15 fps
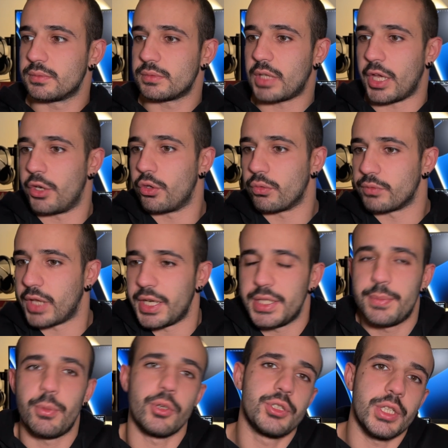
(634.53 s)
I don't know,
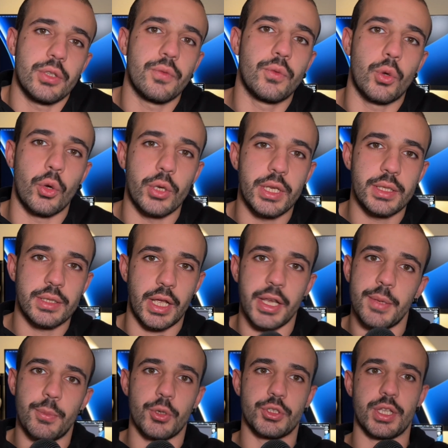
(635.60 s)
90% of coding,
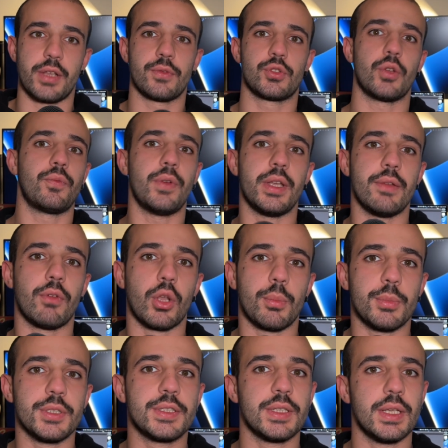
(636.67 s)
90% of software
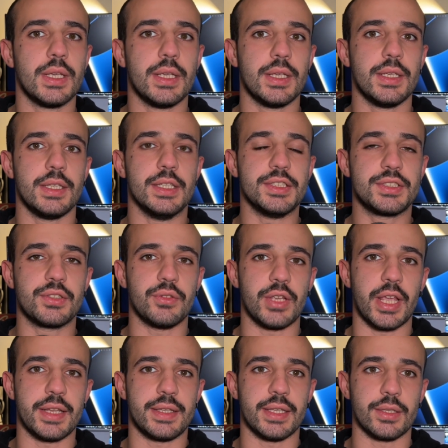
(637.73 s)
development is
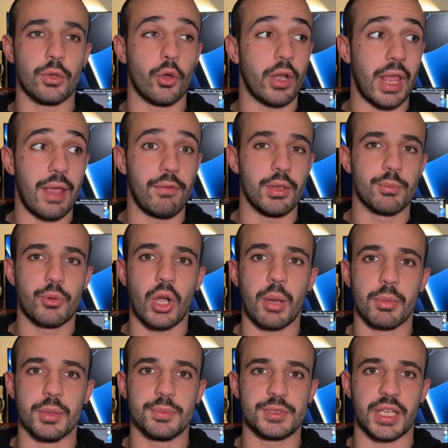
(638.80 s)
creating or having
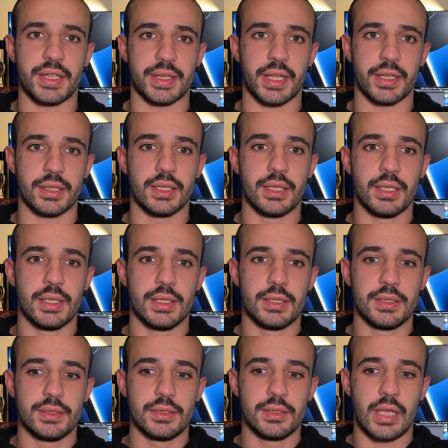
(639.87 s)
problems and then
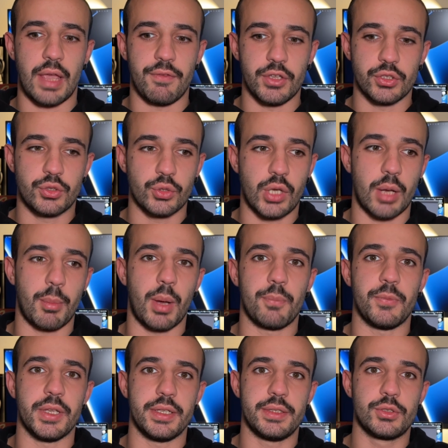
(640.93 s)
having to come
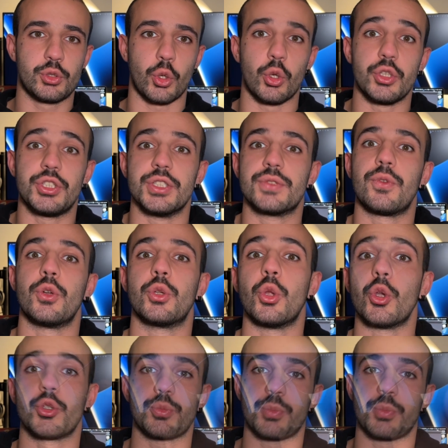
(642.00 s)
up with solutions for those